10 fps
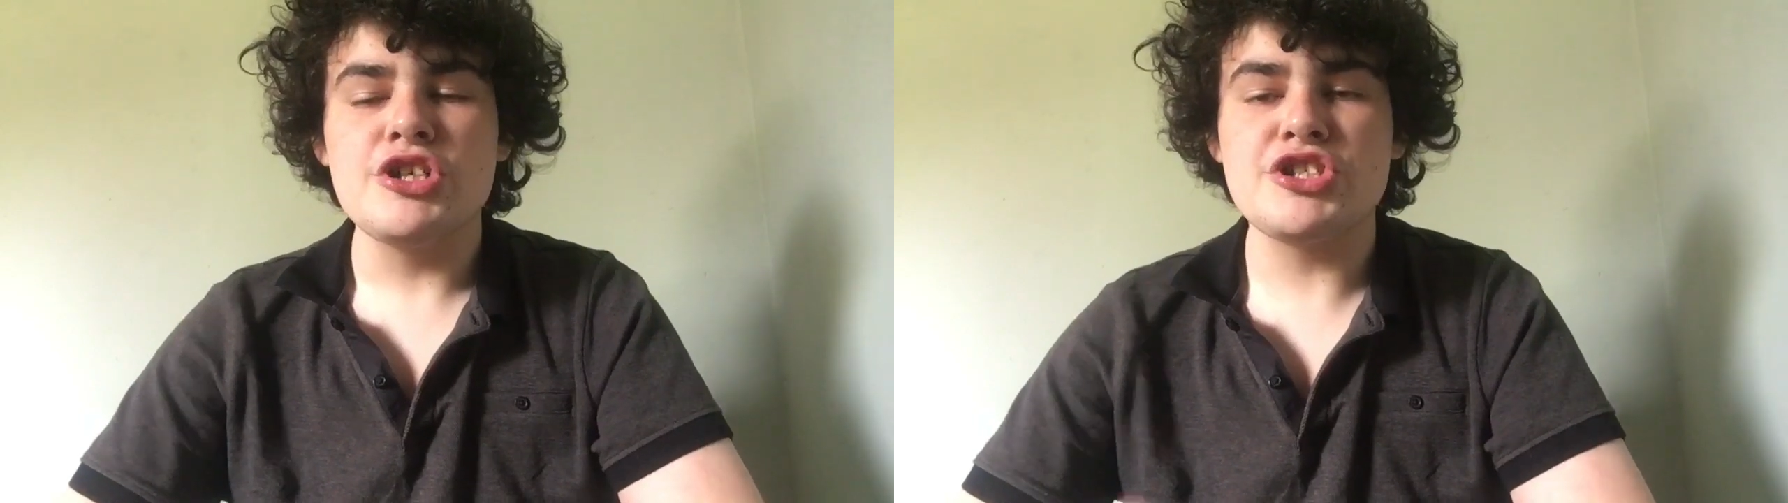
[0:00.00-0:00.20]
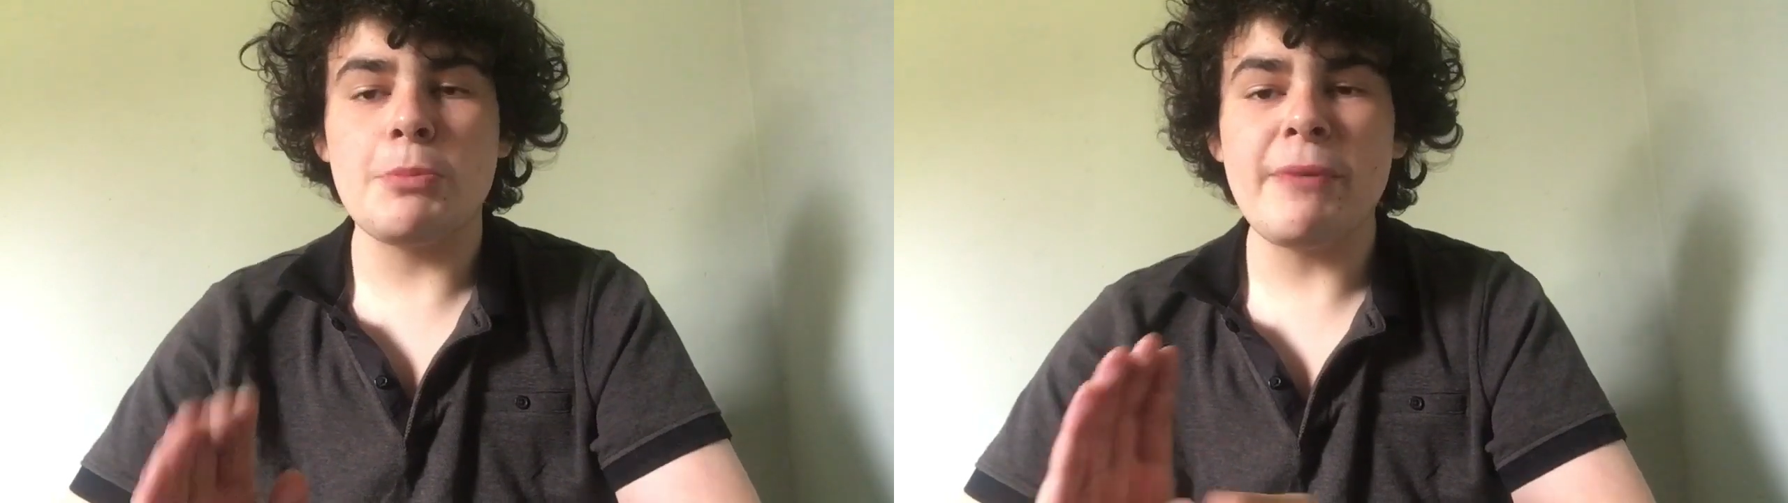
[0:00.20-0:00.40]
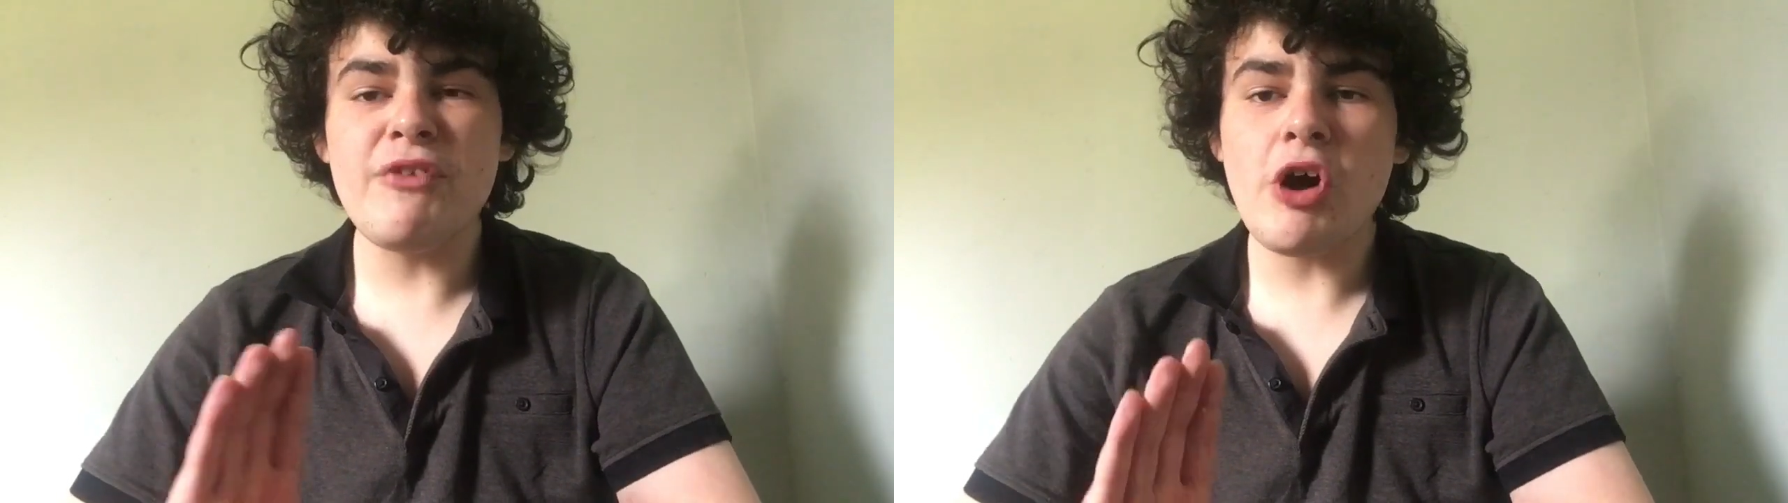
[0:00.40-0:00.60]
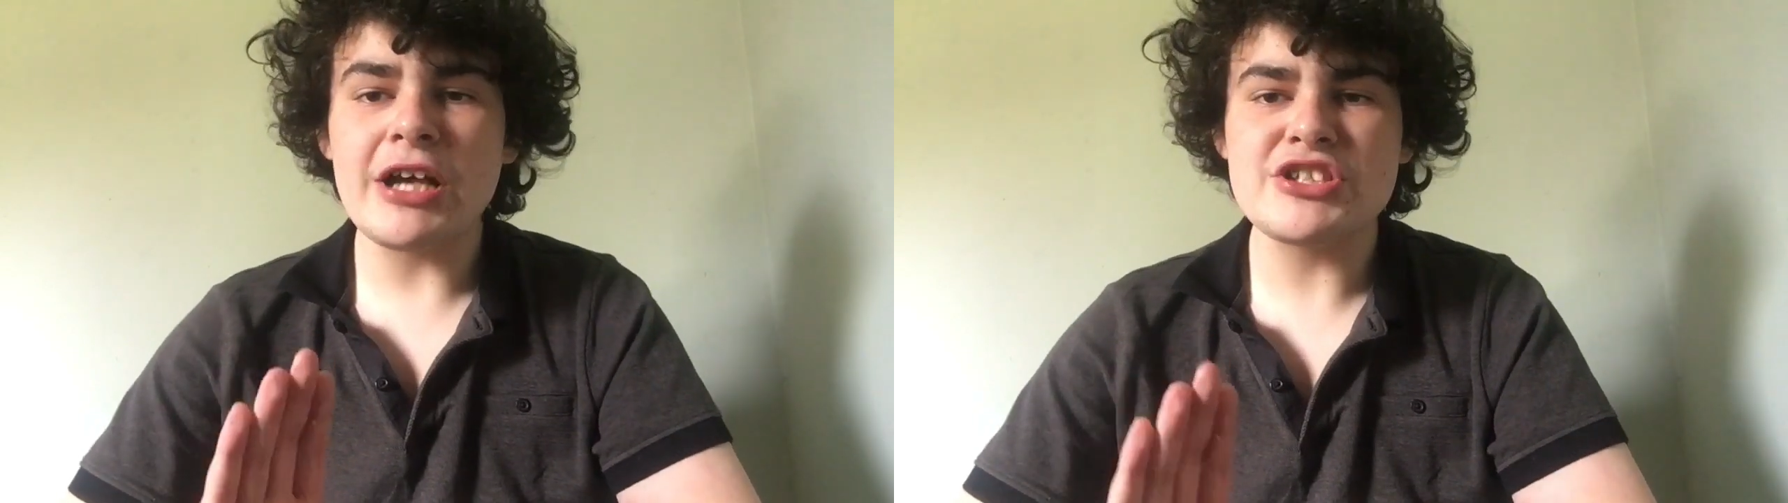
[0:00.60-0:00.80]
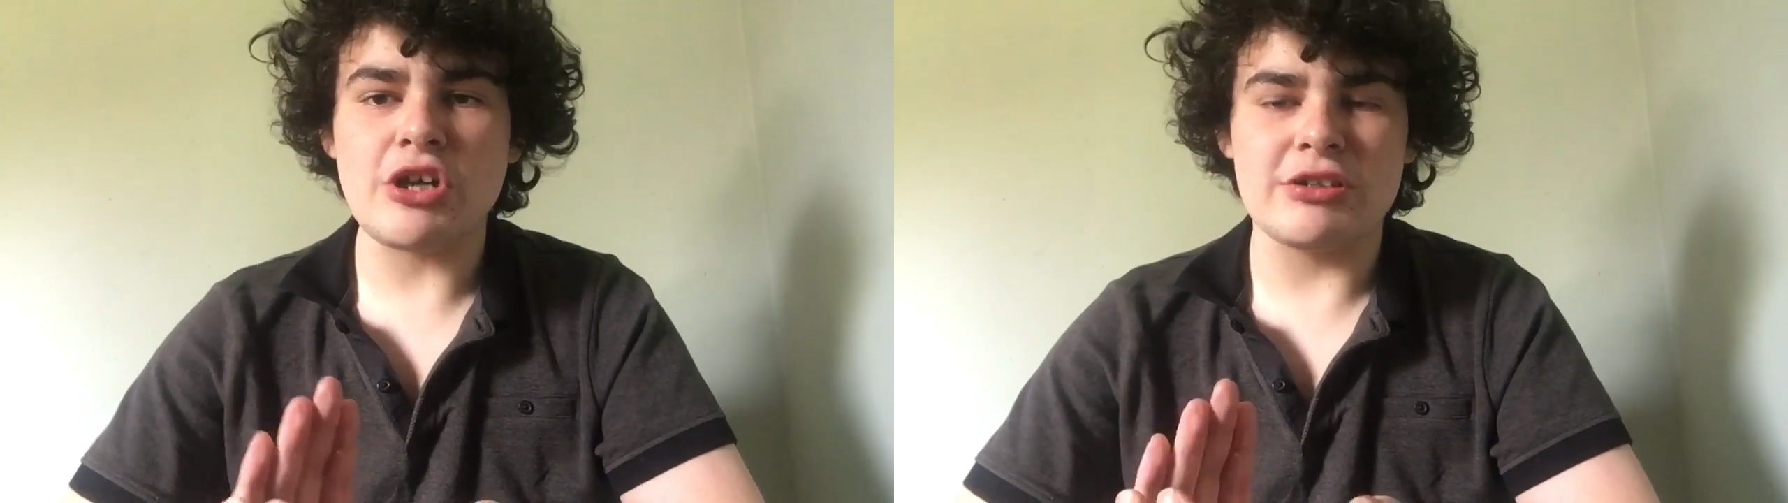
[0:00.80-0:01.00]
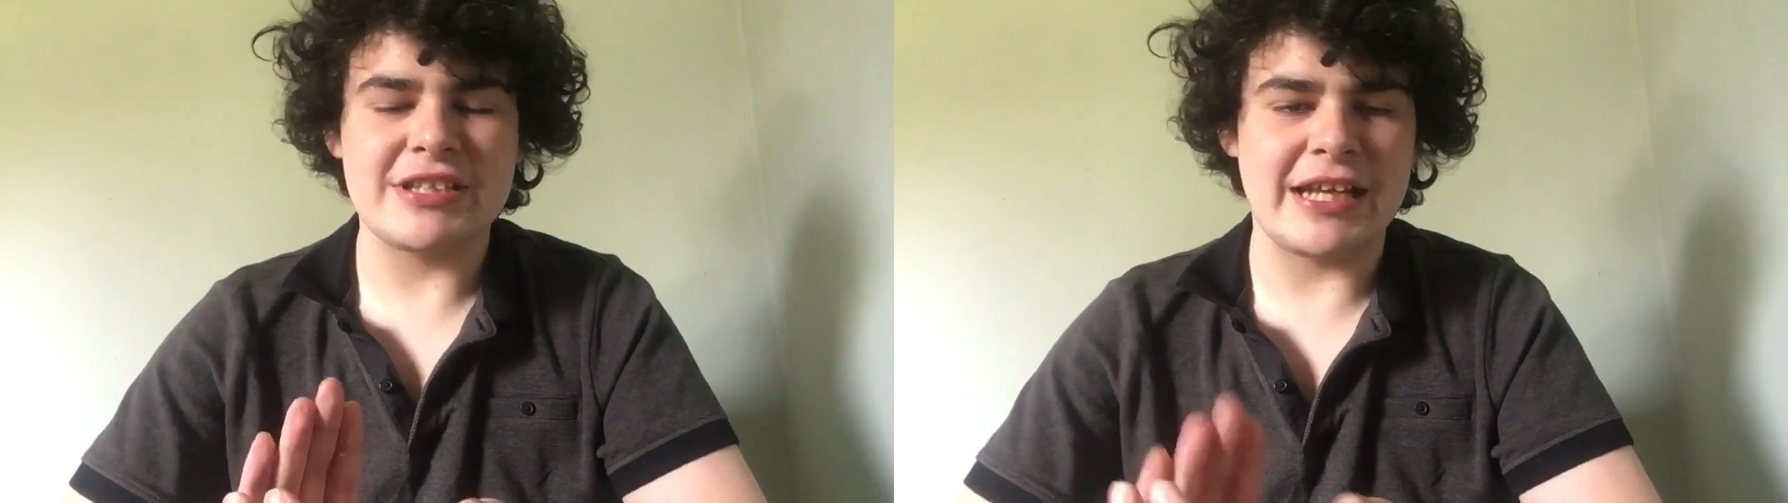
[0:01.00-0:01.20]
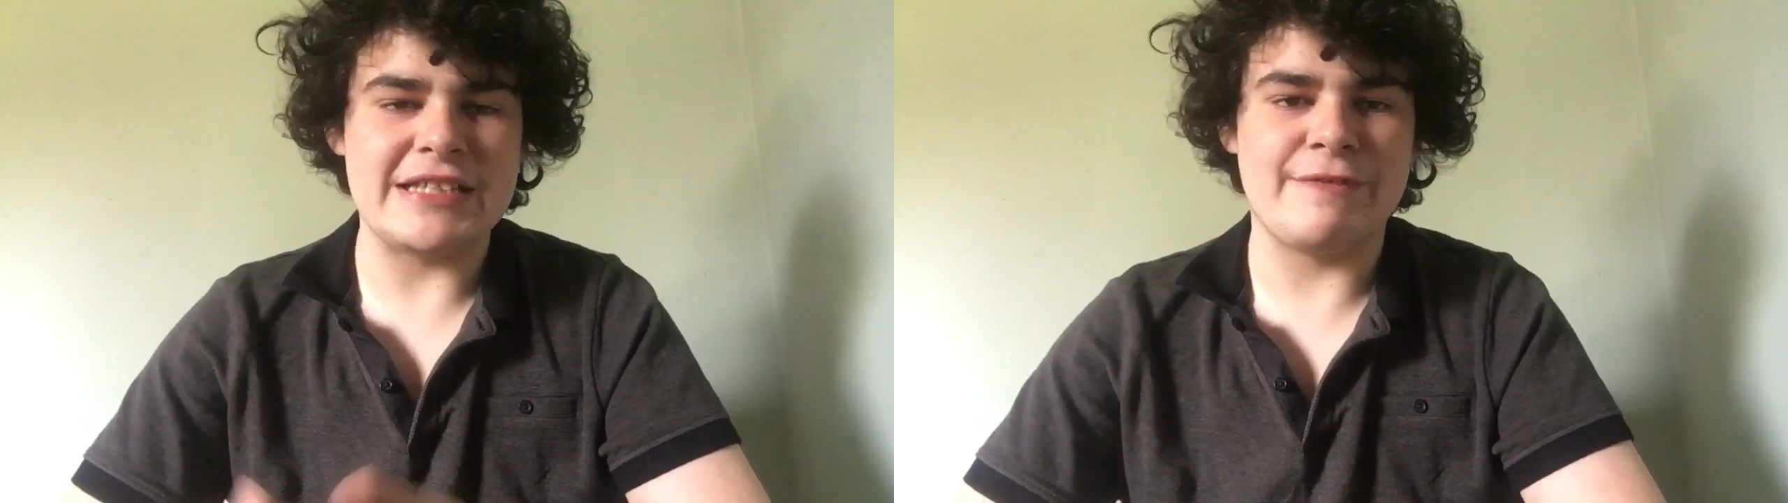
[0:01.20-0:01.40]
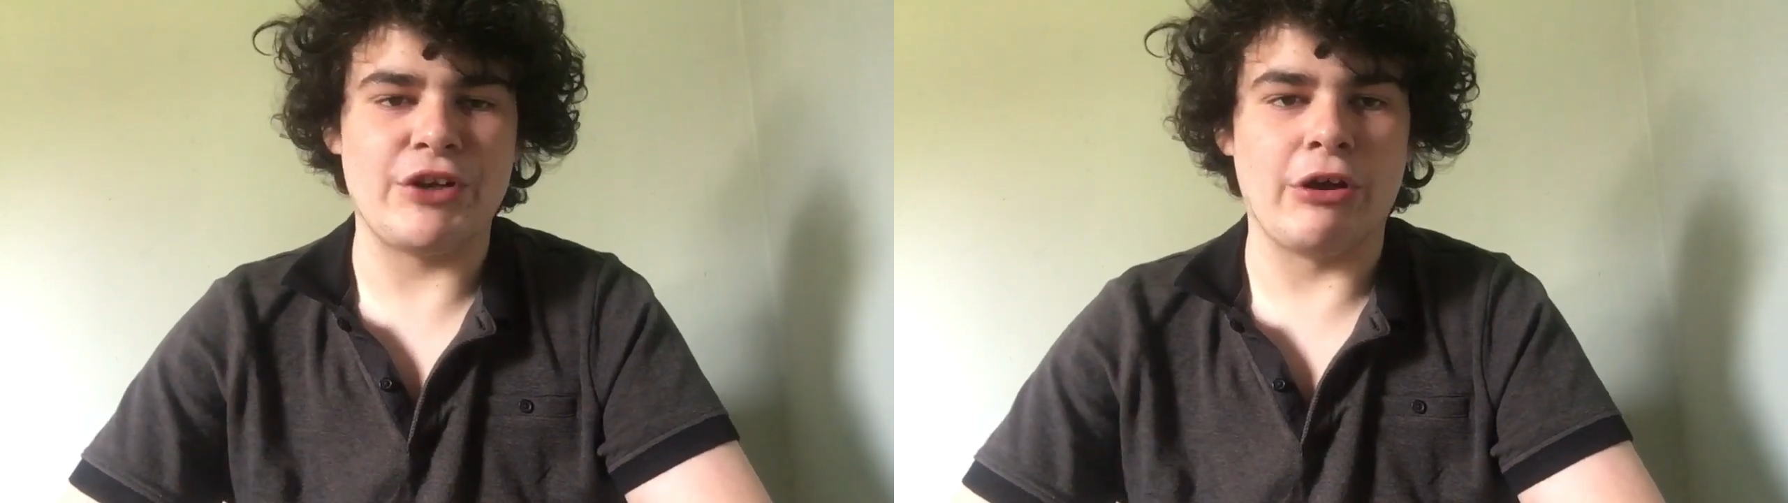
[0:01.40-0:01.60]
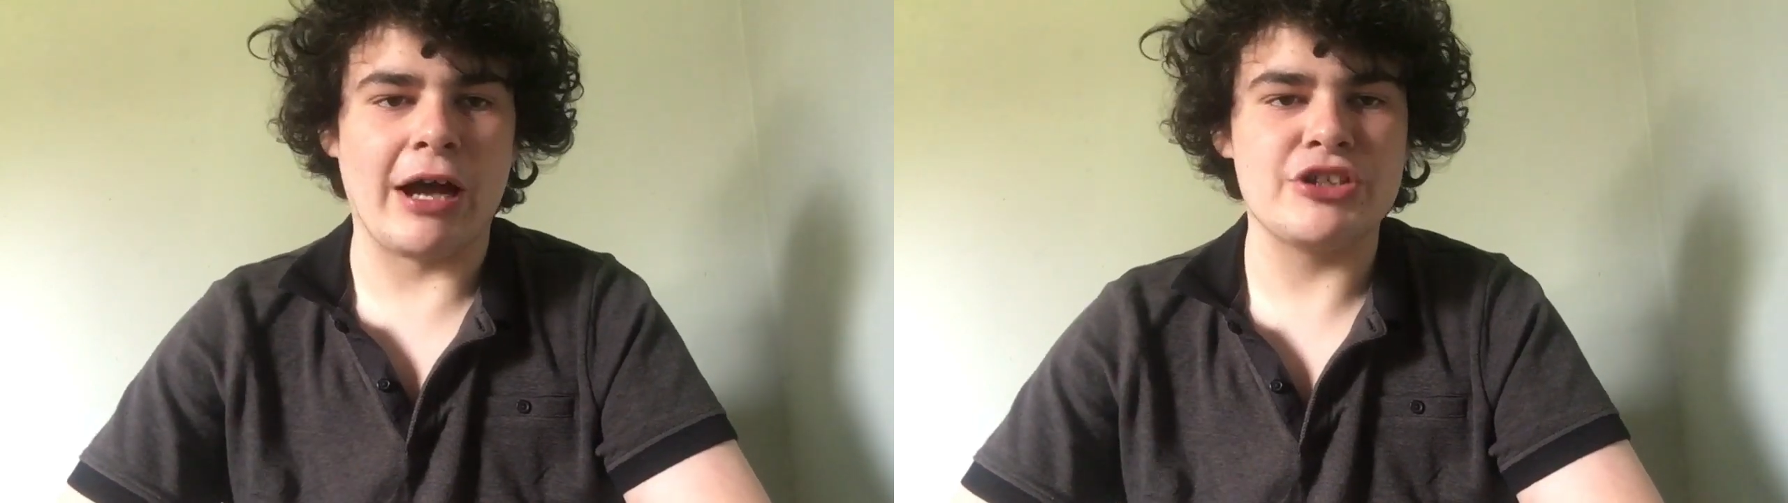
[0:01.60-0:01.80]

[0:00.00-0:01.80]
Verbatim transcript: So before I start today's video,